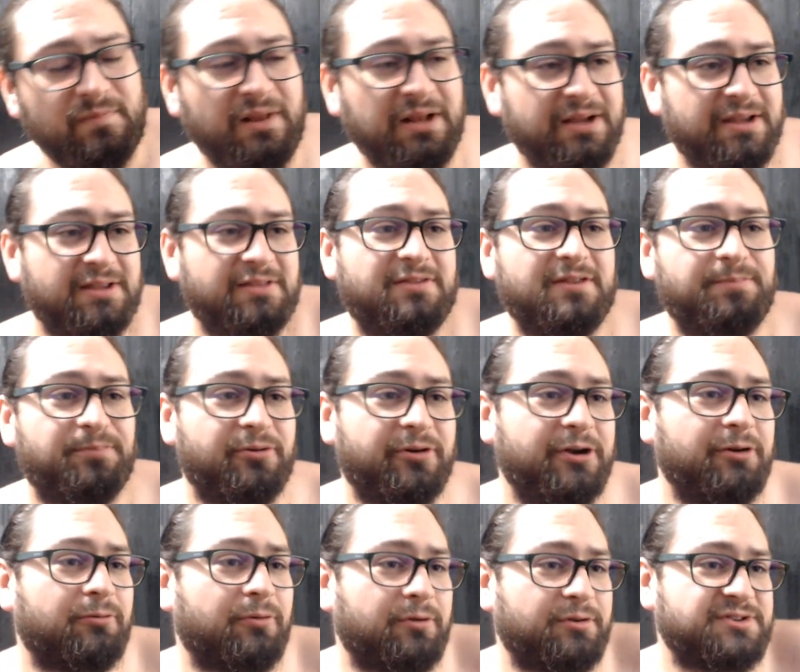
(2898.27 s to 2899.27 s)
the
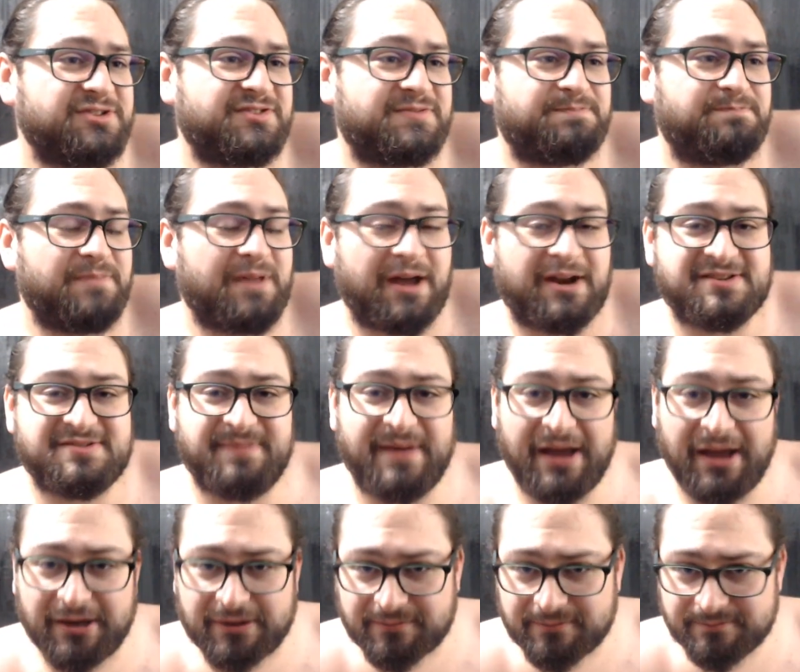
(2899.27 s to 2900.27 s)
pre-rolls, not as
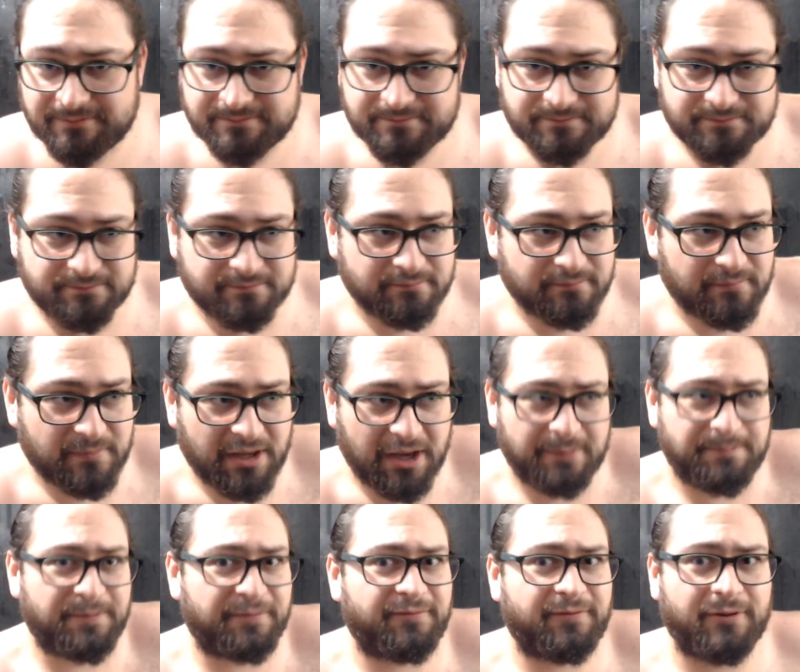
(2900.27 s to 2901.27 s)
bad. I
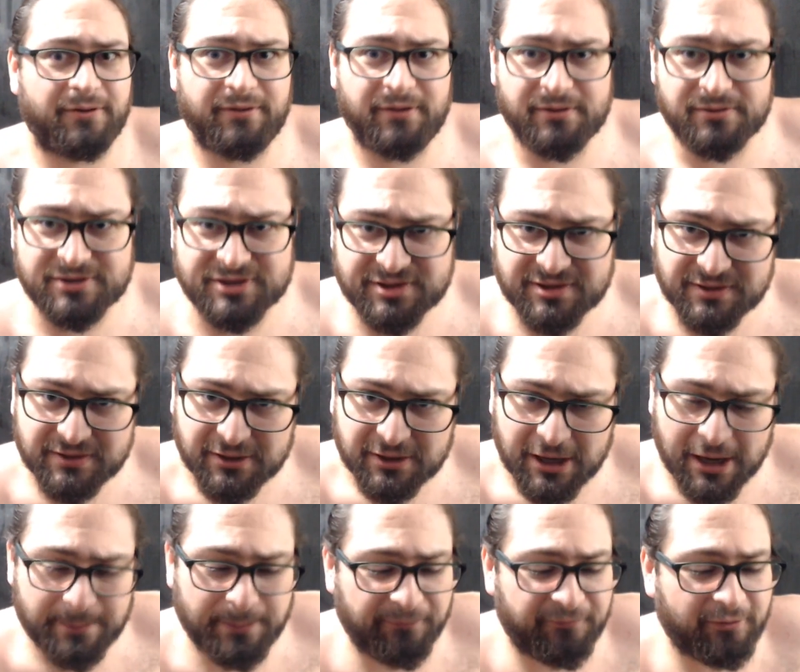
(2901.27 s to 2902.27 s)
prefer those. I
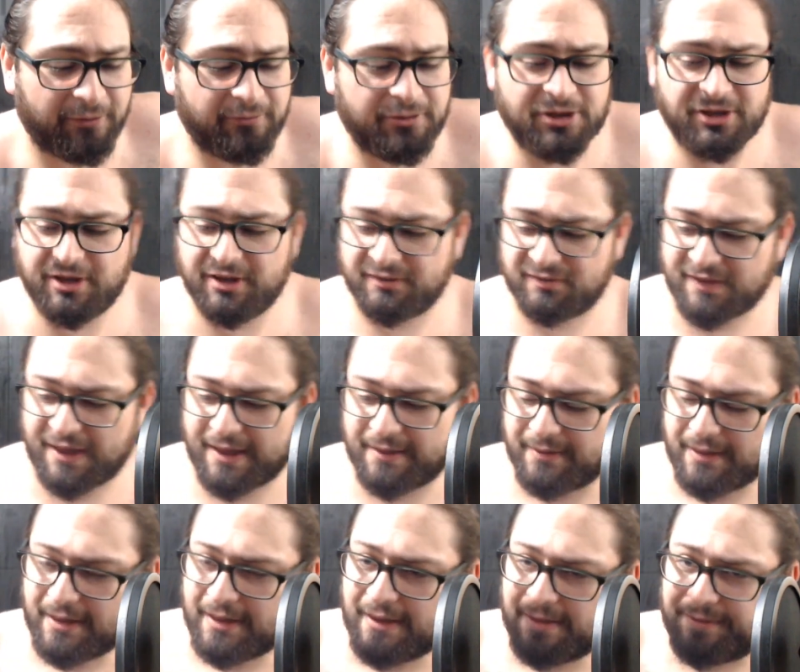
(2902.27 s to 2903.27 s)
prefer when you get that
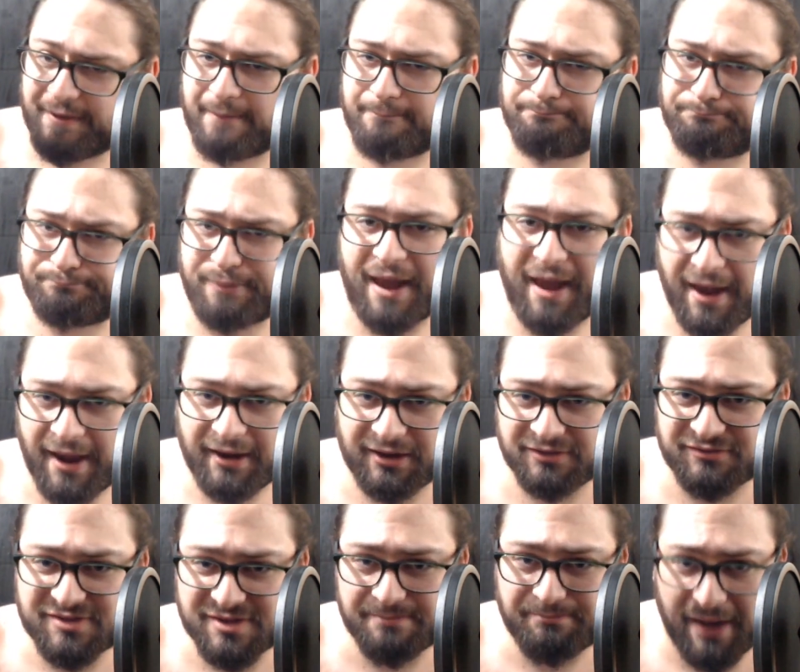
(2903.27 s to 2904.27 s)
bag of
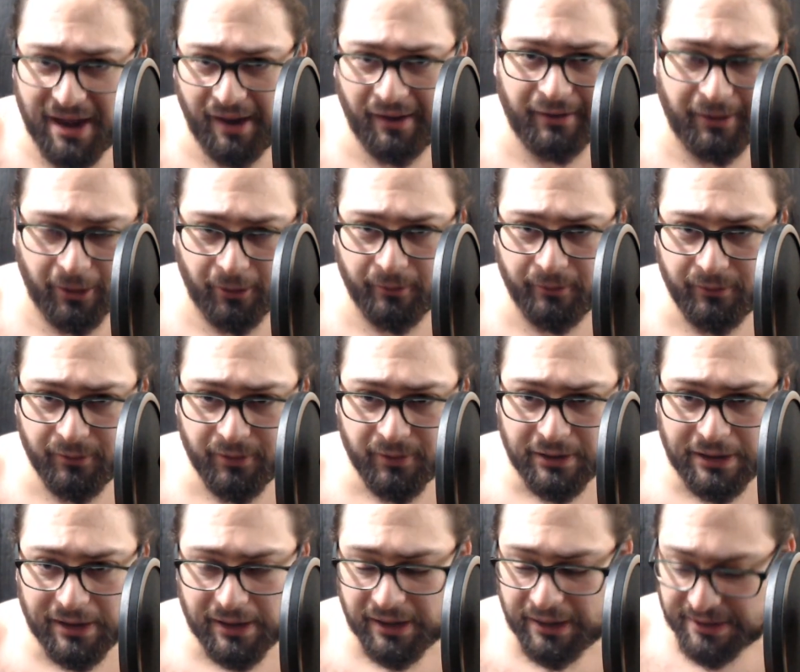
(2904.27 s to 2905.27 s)
tobacco.
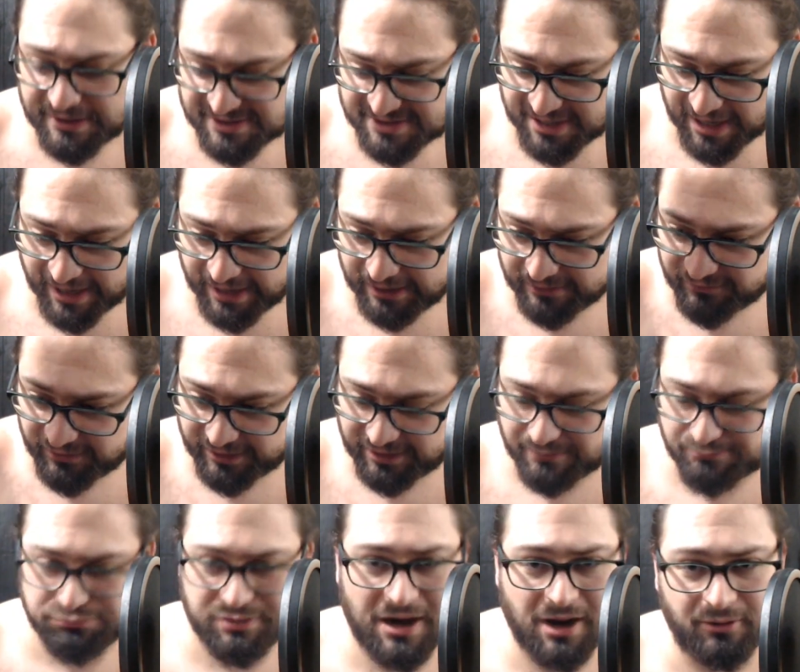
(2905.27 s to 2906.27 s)
It's kind of like a
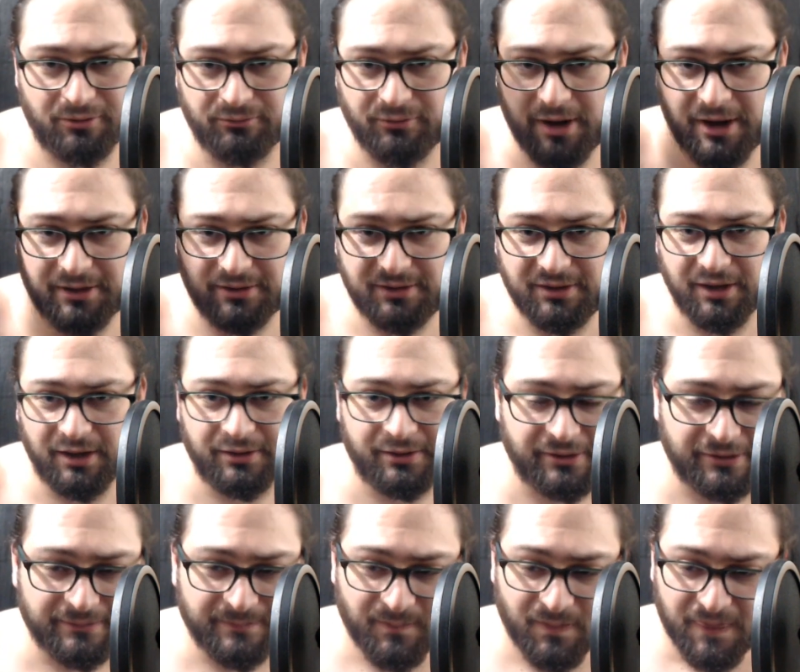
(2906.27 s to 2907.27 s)
brown-red
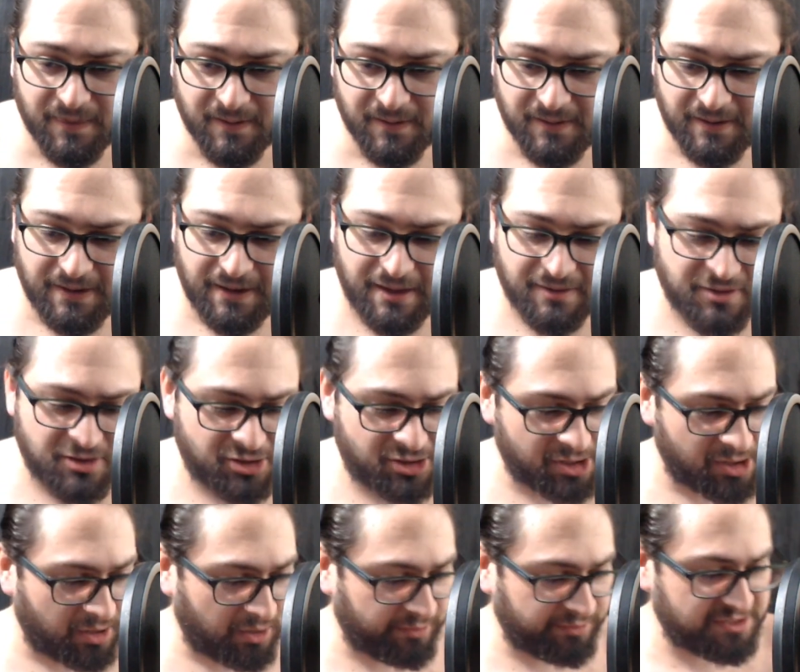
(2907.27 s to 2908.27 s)
color. And then you get
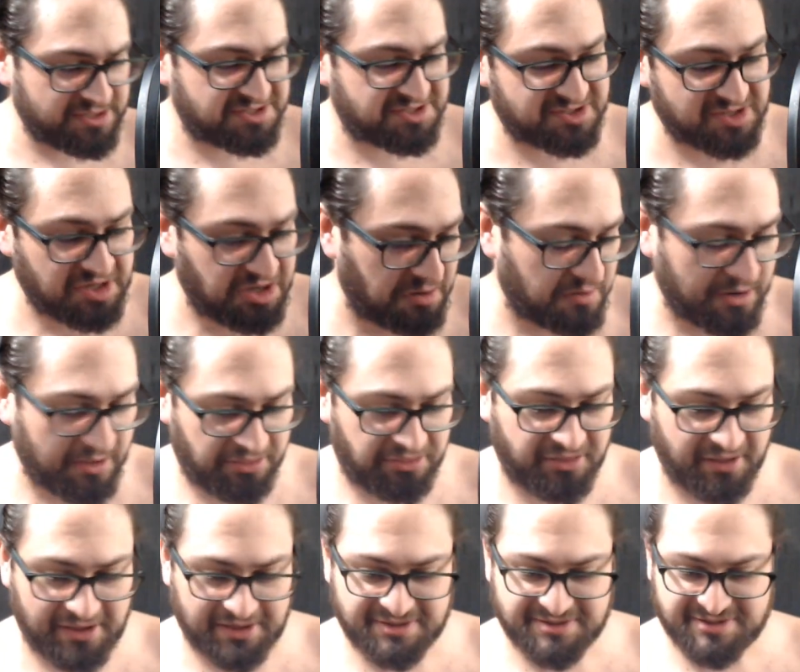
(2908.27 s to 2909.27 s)
all these cigarette
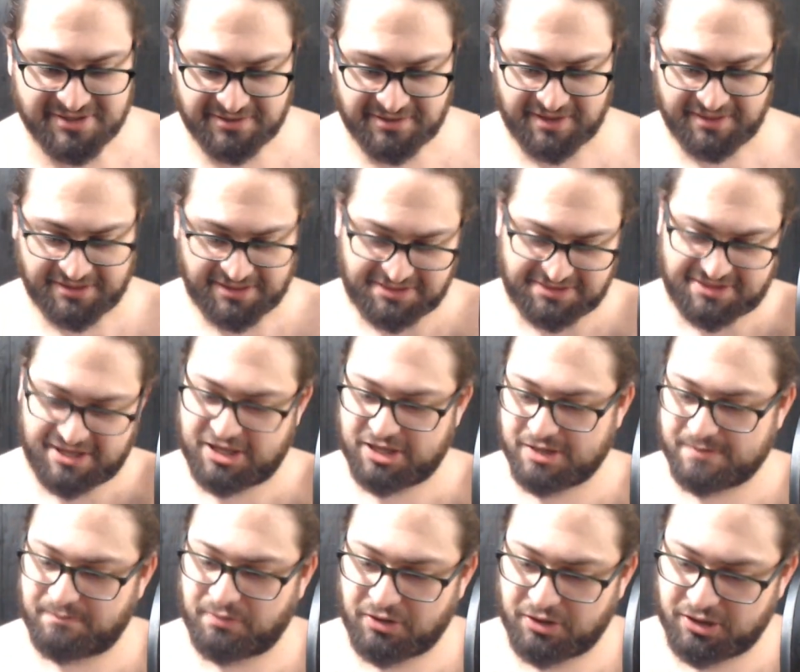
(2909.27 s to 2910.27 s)
things, and then the thing you
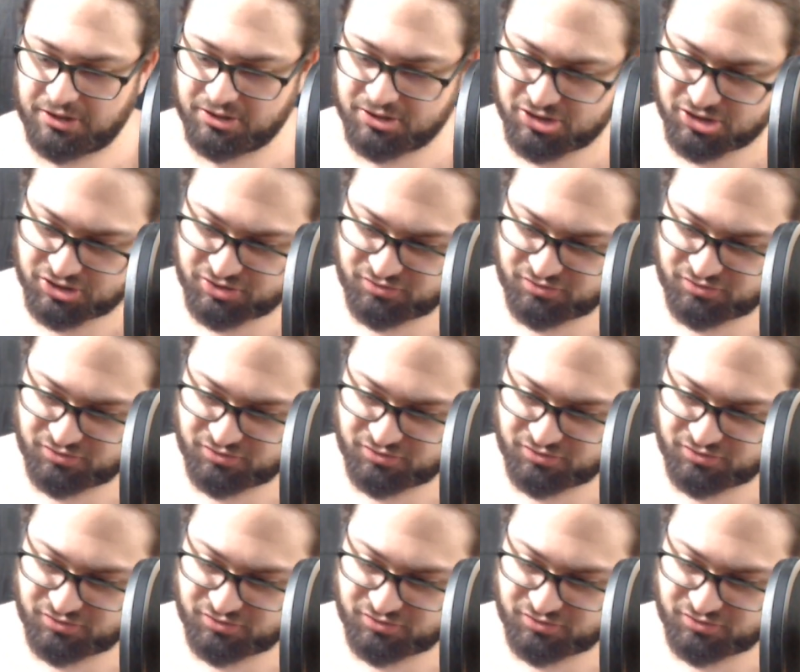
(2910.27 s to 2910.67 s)
put in, you just